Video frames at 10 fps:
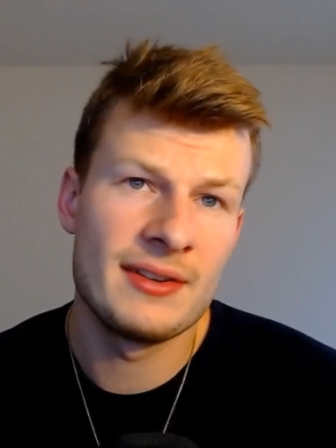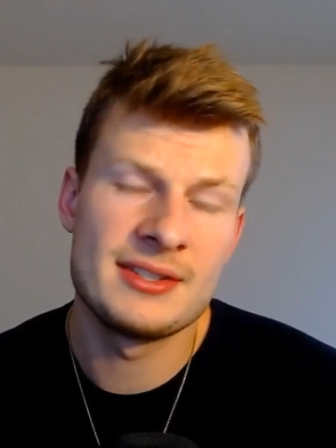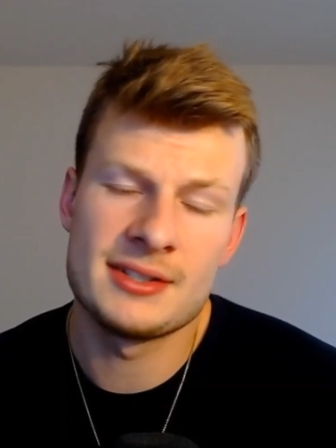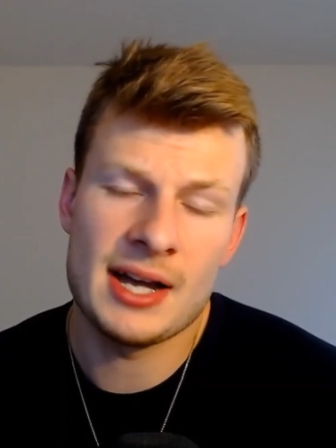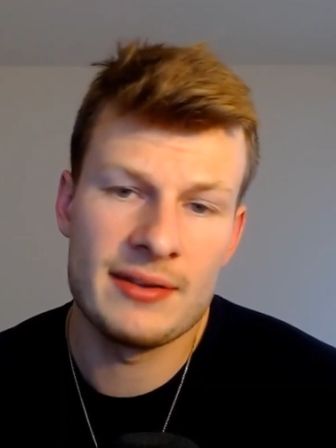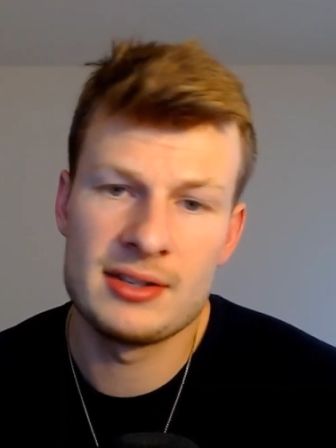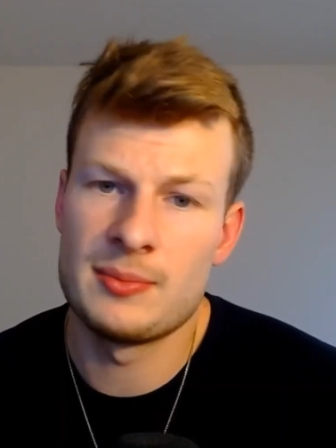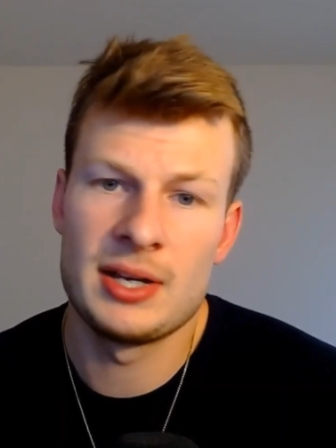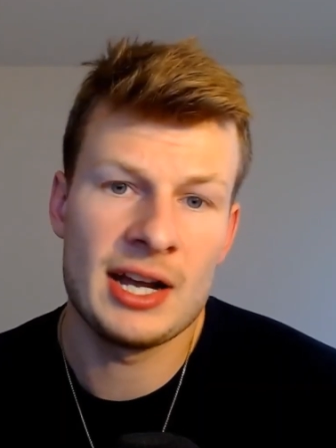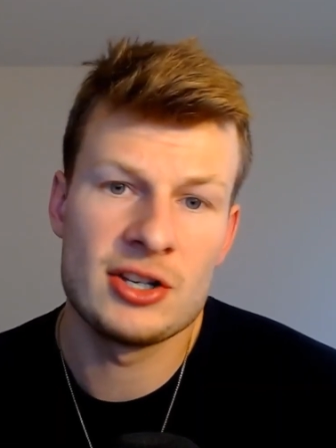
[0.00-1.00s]
it's obvious.
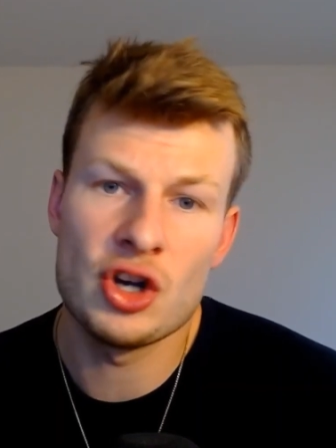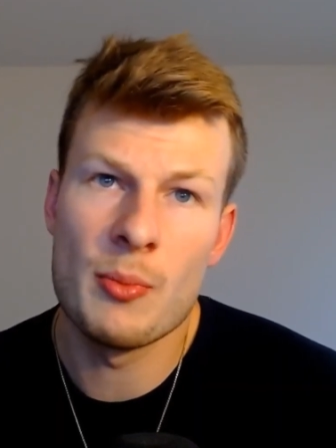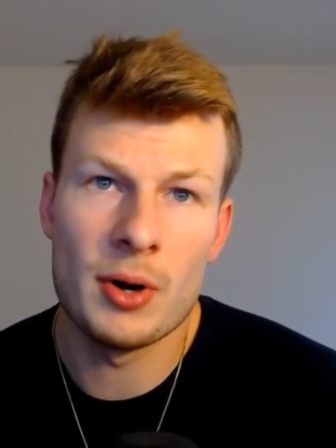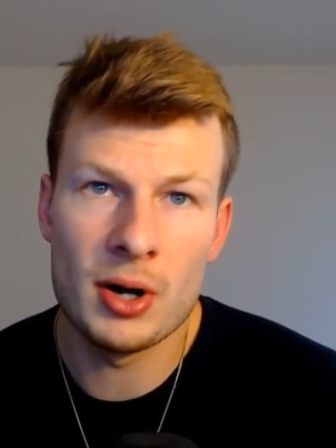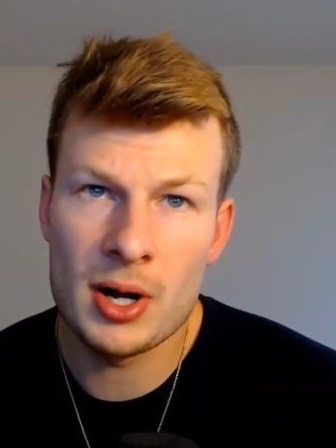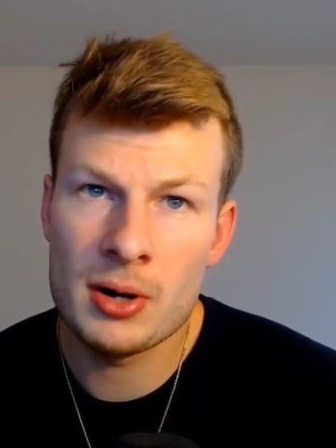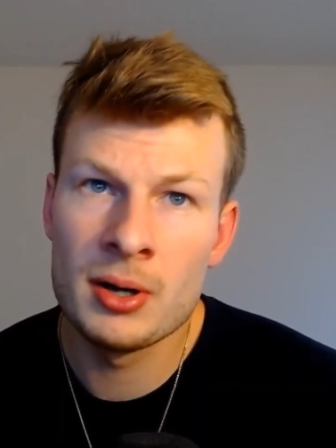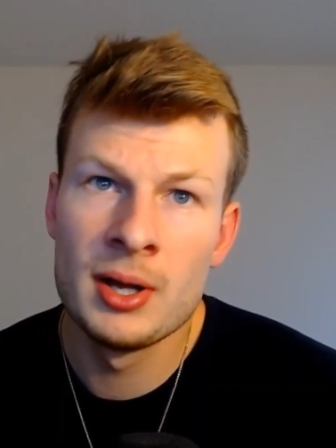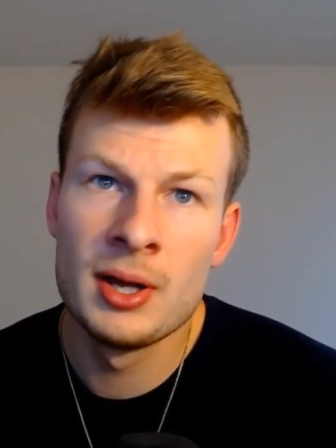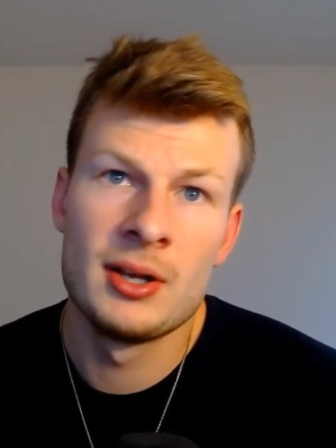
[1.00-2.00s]
You got Joe Burrow,
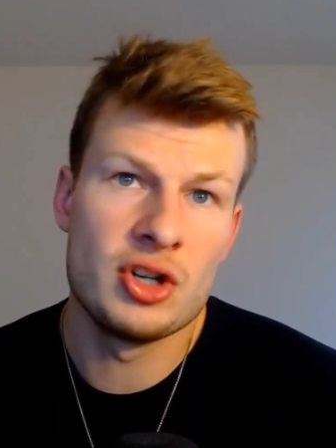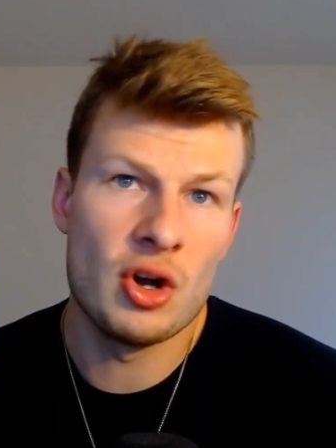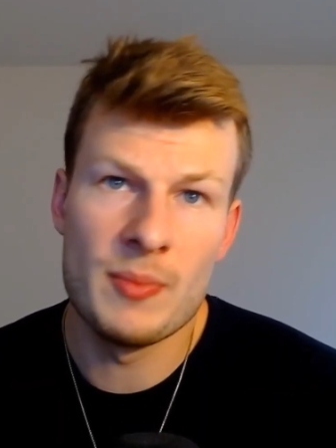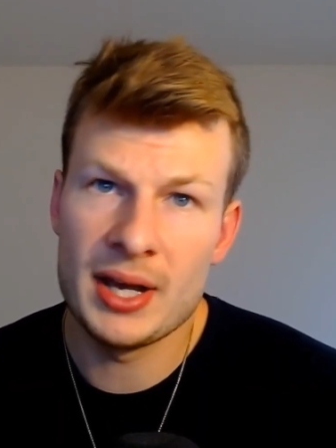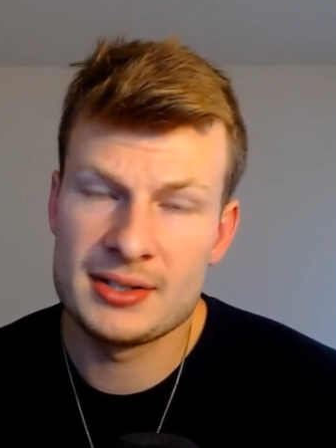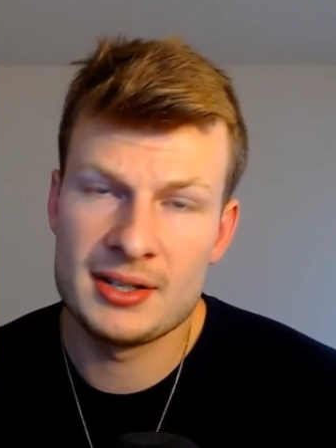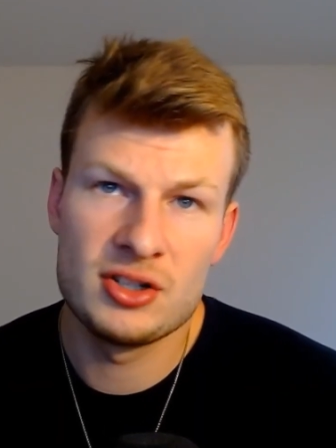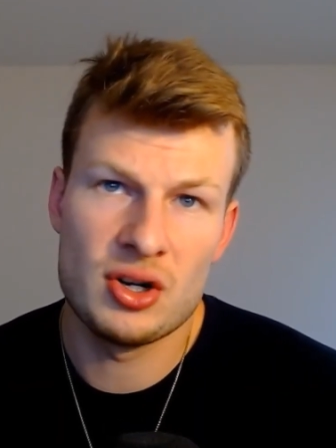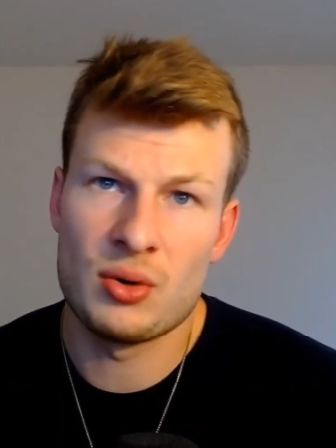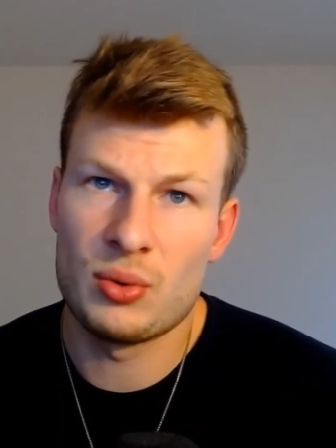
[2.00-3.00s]
Joe Mixon,
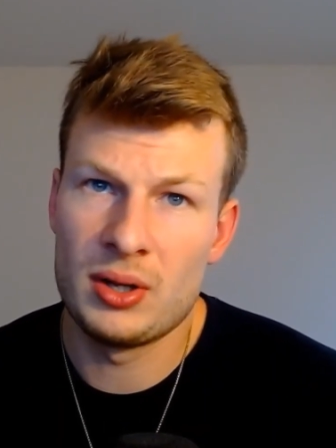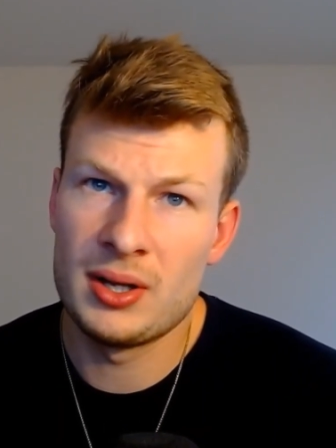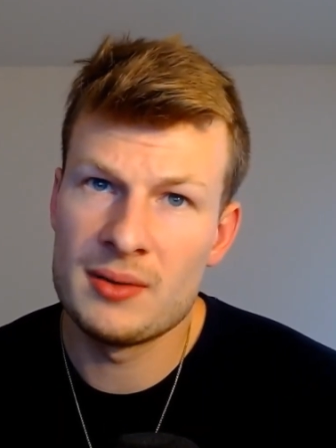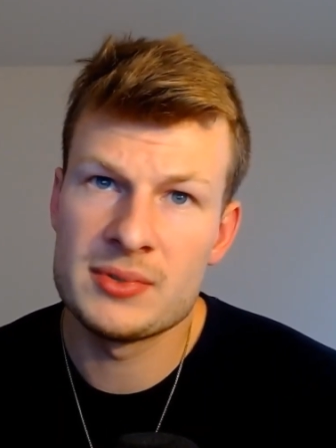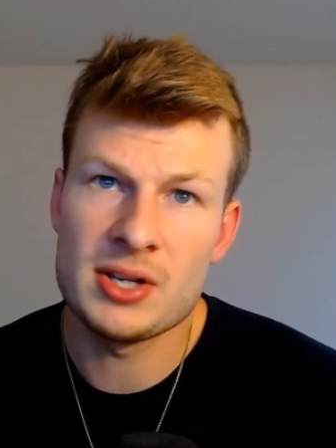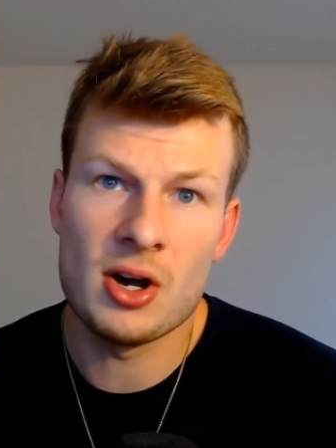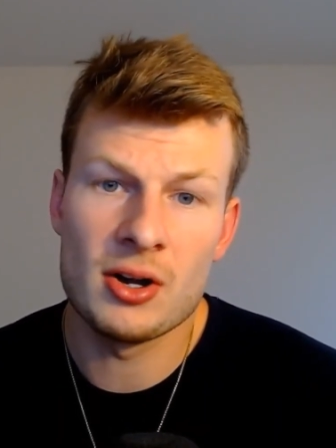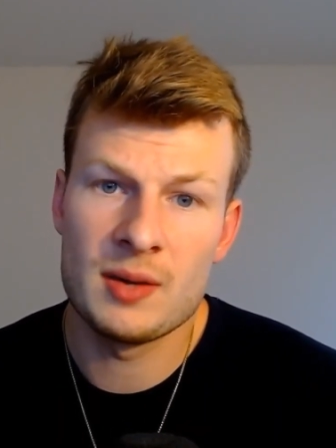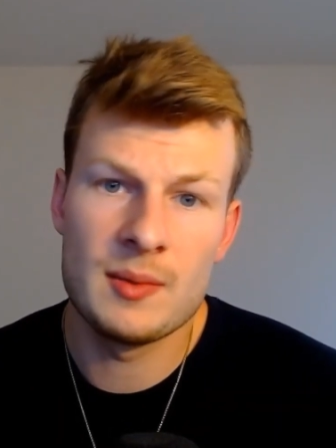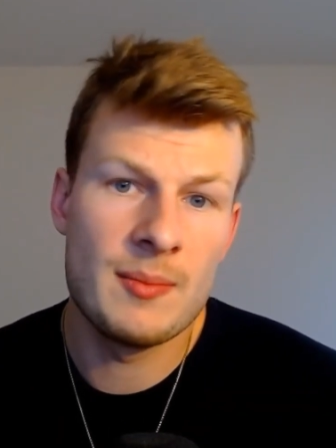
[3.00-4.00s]
Jonah Williams, all
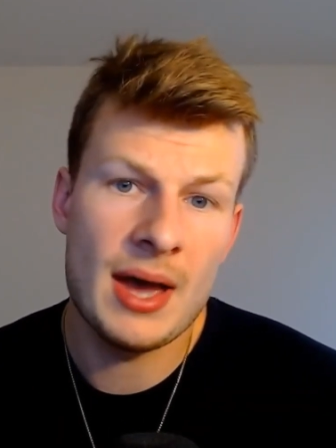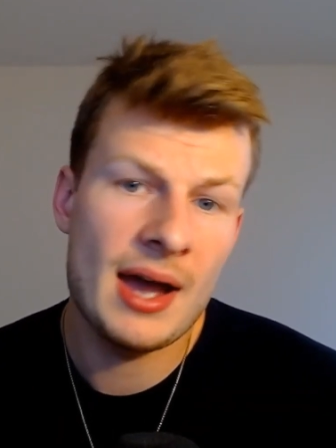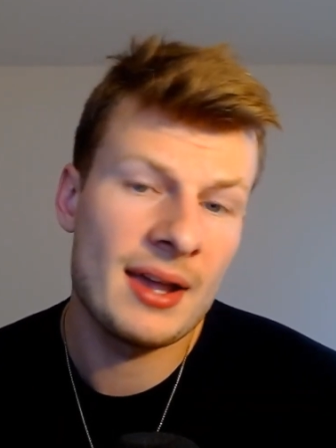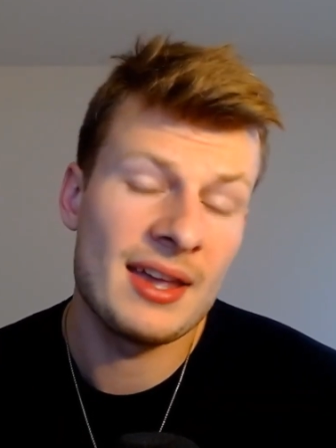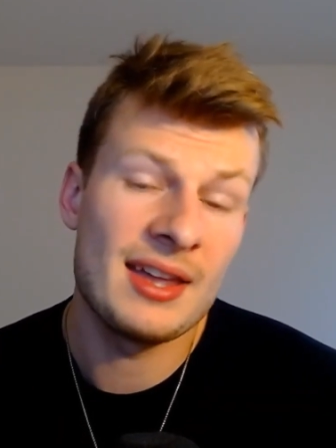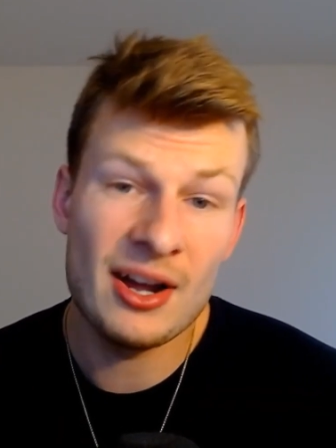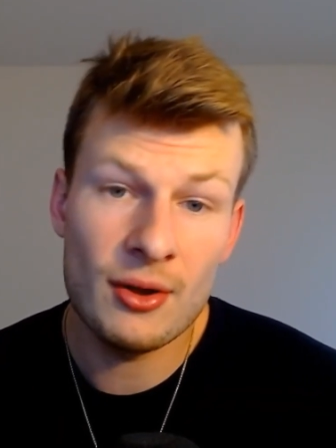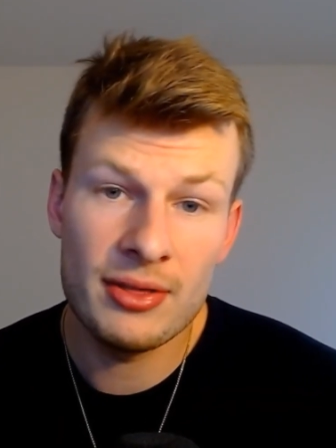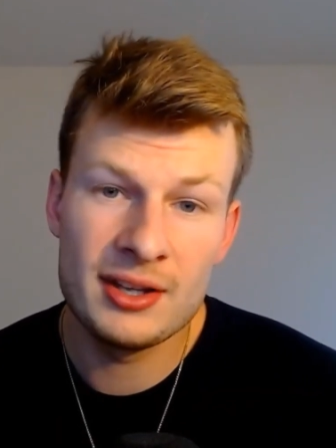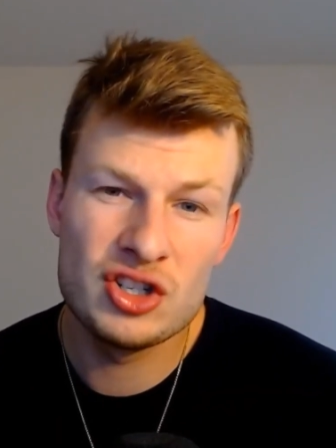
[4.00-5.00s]
going to be back and healthy.